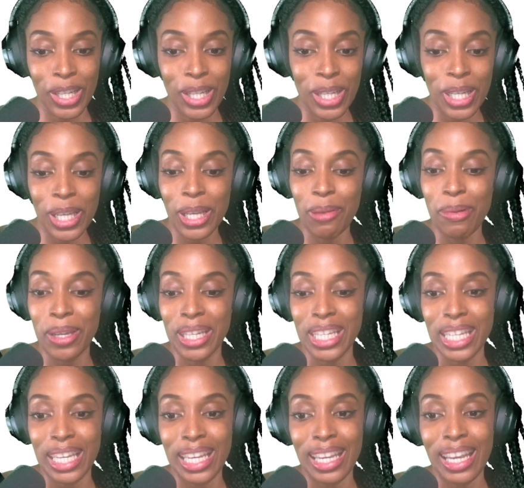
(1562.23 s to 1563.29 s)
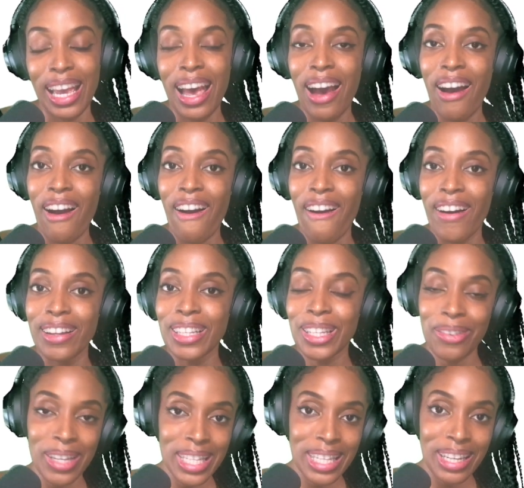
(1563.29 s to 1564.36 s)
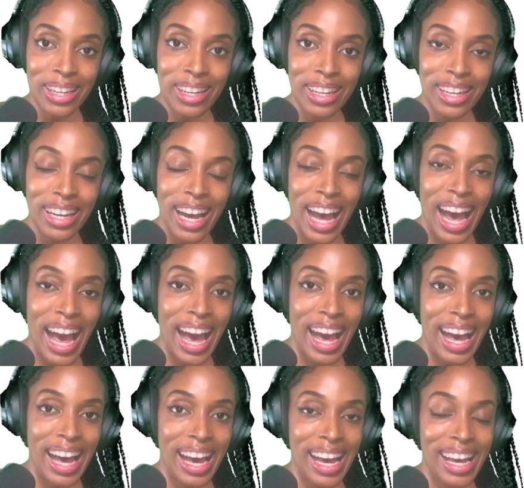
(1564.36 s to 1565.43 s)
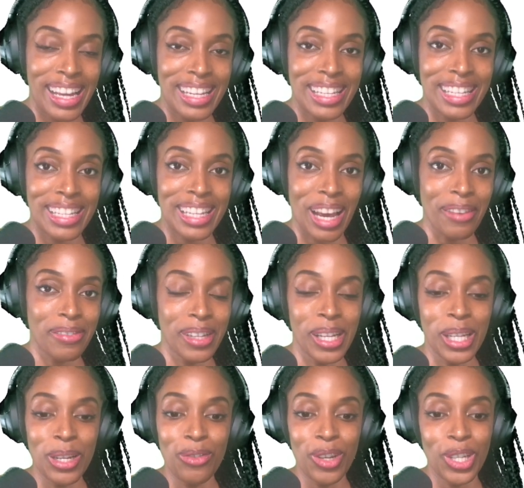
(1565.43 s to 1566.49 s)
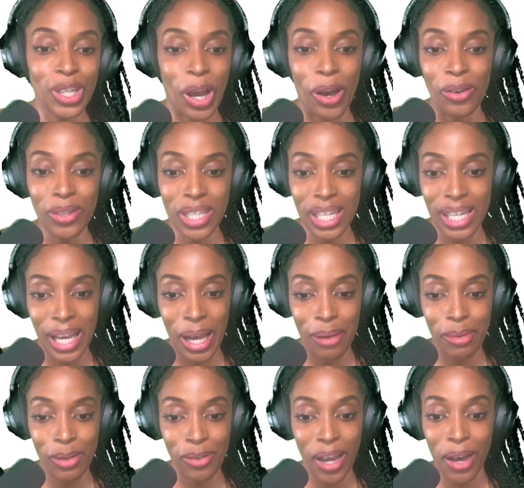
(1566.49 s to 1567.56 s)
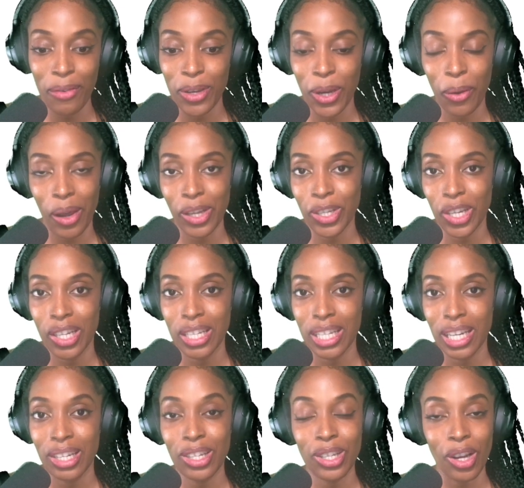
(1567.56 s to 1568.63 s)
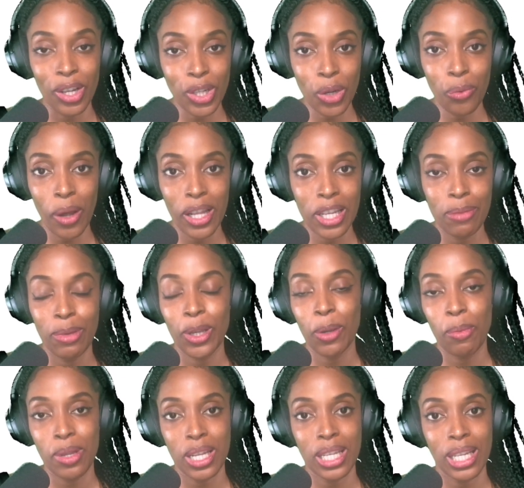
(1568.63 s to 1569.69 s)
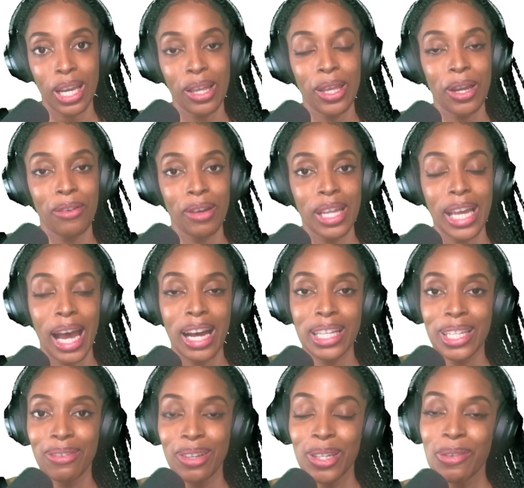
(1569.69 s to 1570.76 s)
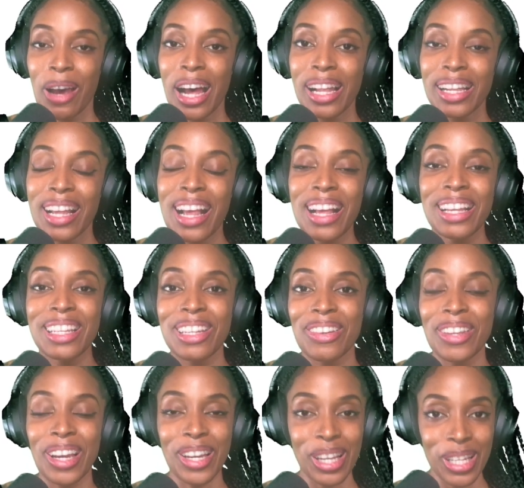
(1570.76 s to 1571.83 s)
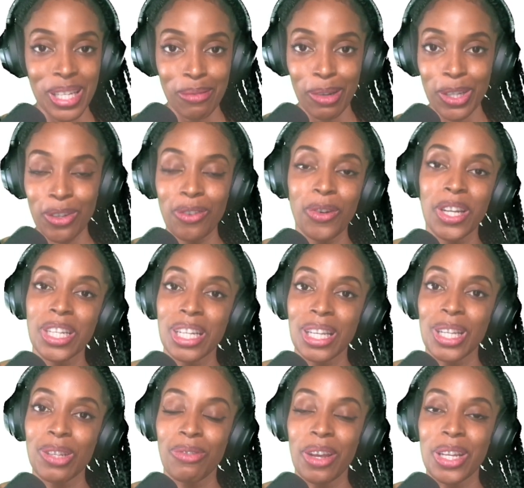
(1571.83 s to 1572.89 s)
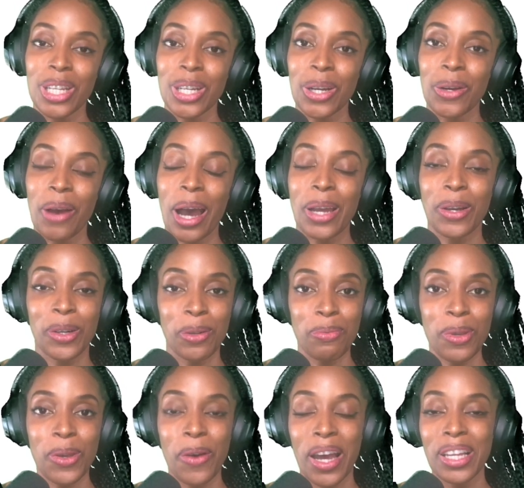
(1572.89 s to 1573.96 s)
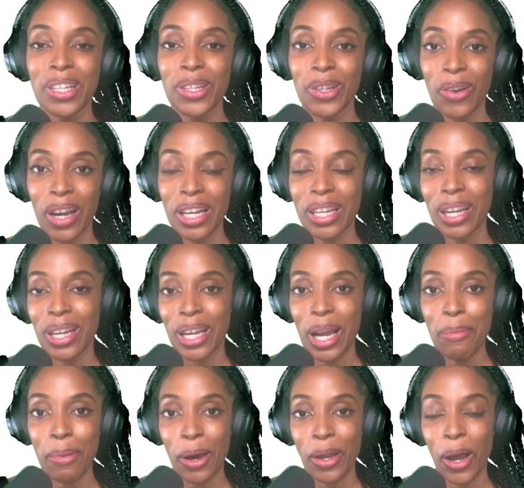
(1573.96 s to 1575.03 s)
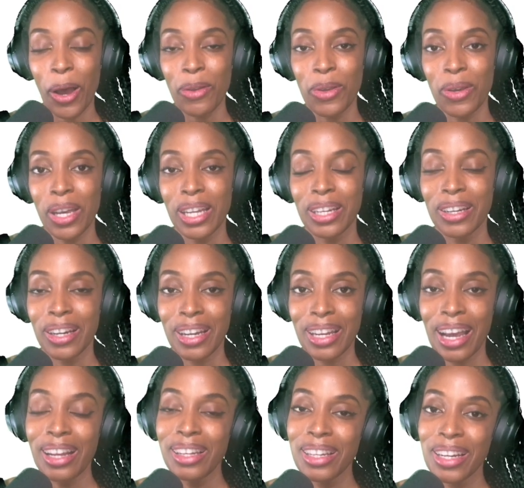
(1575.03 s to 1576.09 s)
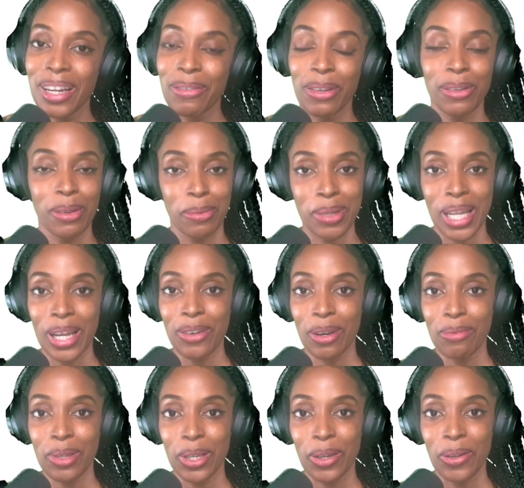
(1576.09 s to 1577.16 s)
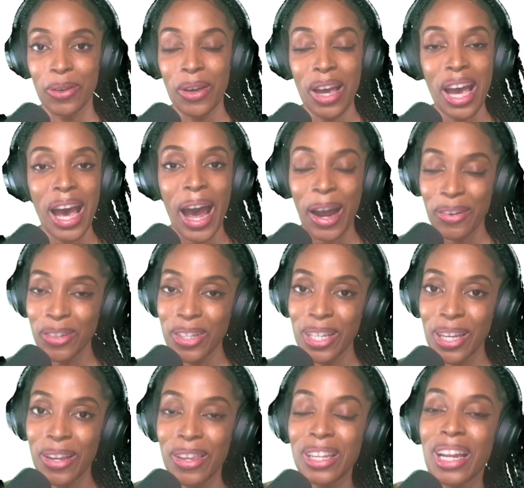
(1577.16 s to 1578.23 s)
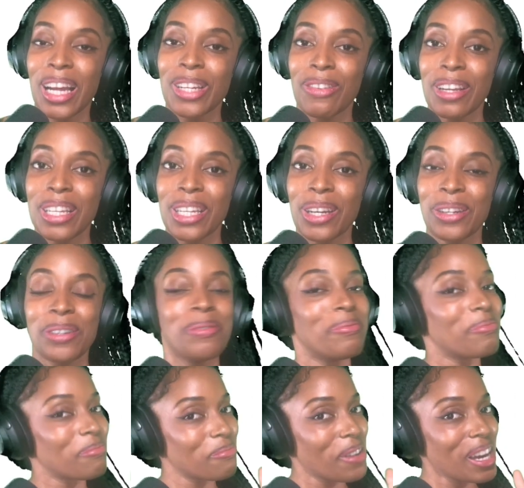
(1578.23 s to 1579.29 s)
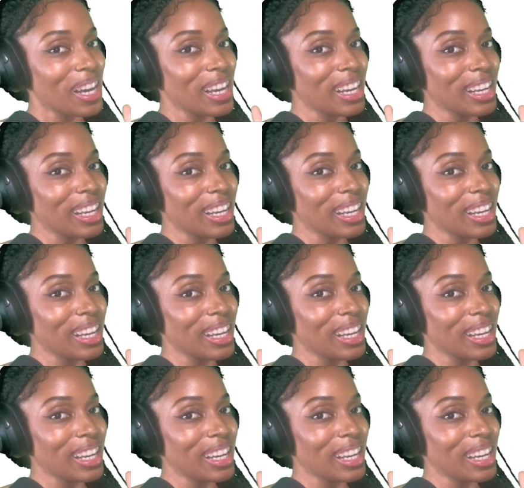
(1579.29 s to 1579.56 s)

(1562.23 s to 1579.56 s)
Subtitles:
to the community on Twitter and definitely reach out to them if you have any questions. They're such a welcoming community and they're really active as well. So thank you so much for watching this video. I hope you enjoyed learning about how you can earn and learn with Flipside Crypto. I will see you in the next video. Bye.